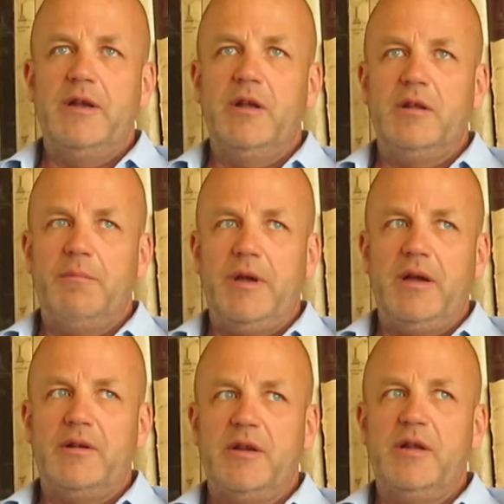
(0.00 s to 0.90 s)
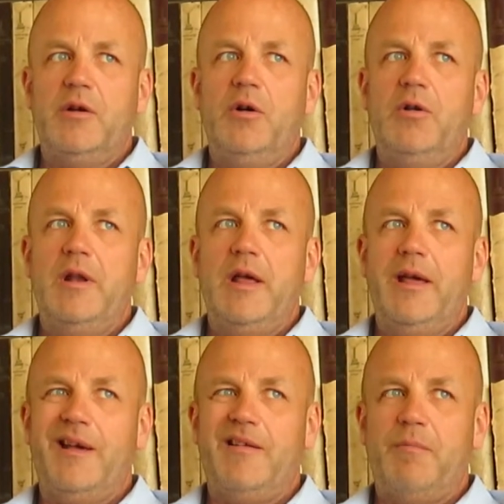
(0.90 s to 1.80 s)
not the package, the whole
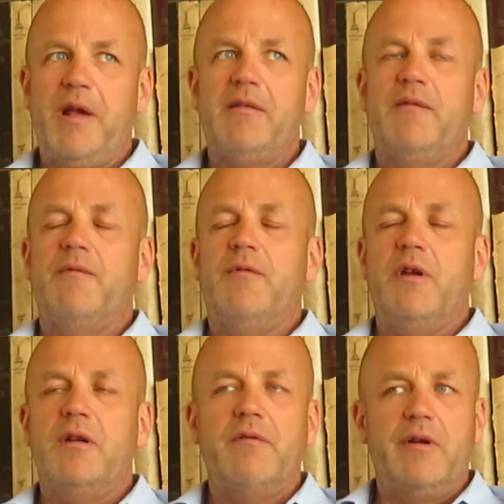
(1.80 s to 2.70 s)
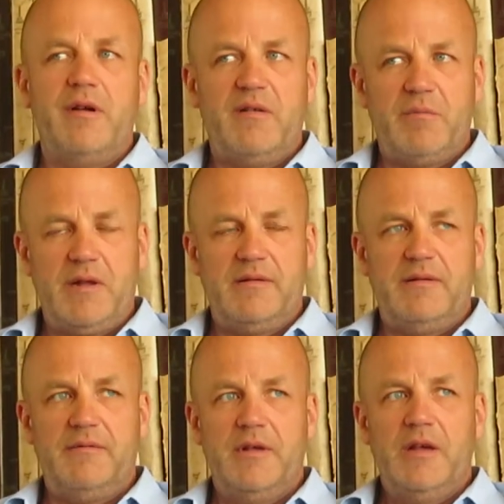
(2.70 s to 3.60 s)
expense is very, very
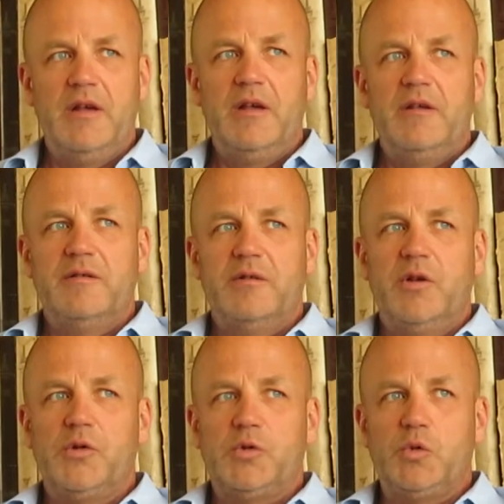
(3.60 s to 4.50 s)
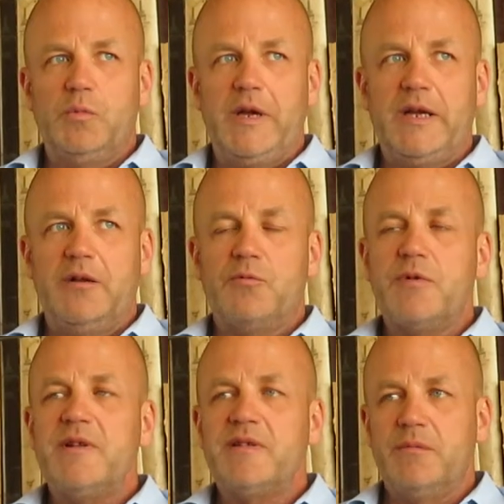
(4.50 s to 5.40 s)
expensive. So to make it
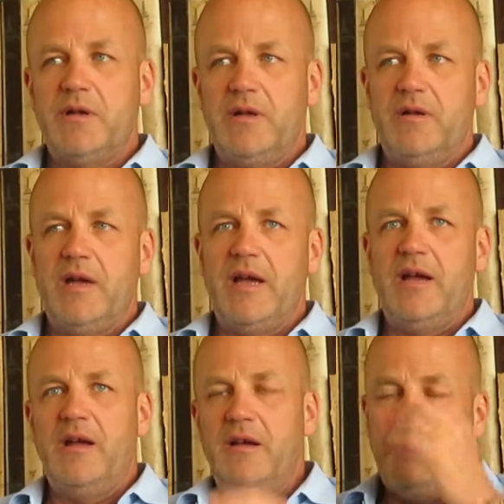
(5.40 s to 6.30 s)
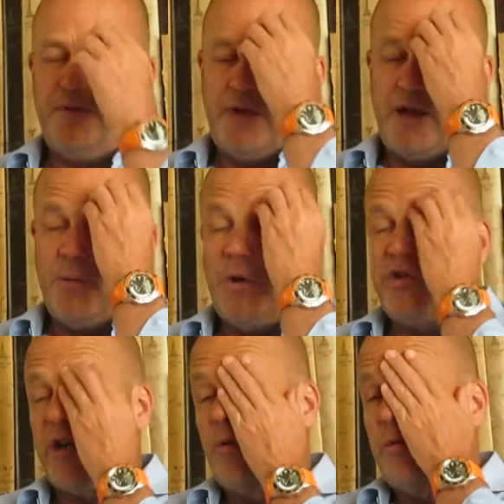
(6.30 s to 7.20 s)
reasonable, I
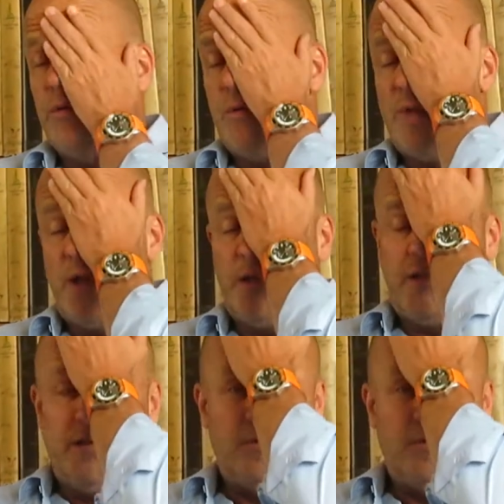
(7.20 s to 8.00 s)
wish I could do that,